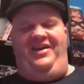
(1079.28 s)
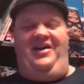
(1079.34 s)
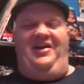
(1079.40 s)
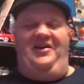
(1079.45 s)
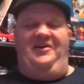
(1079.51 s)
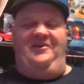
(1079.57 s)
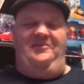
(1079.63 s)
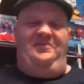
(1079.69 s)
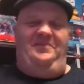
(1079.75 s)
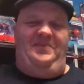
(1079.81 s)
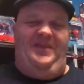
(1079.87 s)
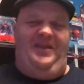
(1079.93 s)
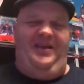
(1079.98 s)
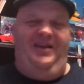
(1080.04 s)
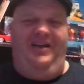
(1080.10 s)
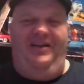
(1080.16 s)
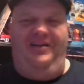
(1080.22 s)
um,
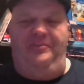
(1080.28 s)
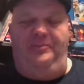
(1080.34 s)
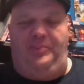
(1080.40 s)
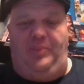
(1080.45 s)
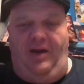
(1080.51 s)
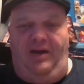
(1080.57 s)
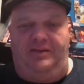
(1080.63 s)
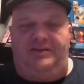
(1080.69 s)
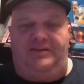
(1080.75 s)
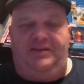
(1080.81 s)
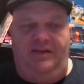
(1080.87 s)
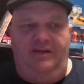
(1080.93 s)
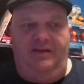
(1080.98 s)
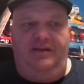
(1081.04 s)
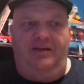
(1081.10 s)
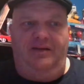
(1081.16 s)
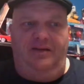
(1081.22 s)

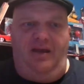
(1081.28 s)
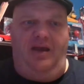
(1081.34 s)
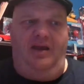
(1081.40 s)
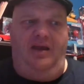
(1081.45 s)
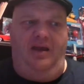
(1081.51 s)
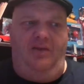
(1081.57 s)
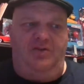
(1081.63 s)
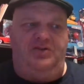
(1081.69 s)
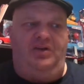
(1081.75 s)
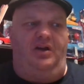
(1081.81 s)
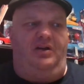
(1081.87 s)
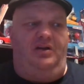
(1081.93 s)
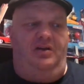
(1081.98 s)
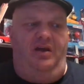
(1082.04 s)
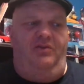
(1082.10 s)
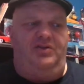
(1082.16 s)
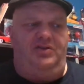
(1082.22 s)
but yeah, it was a
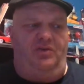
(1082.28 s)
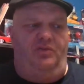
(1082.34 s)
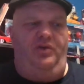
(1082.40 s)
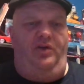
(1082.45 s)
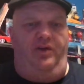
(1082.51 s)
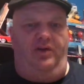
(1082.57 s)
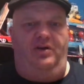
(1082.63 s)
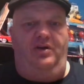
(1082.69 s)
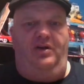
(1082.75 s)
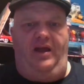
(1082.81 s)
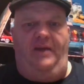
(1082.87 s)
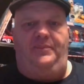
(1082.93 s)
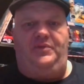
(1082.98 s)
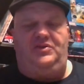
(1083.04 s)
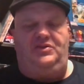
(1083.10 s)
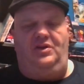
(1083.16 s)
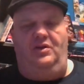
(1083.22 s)
it was a really good
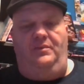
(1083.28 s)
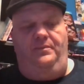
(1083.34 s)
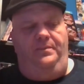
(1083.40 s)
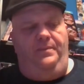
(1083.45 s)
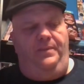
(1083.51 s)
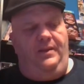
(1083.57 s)
episode.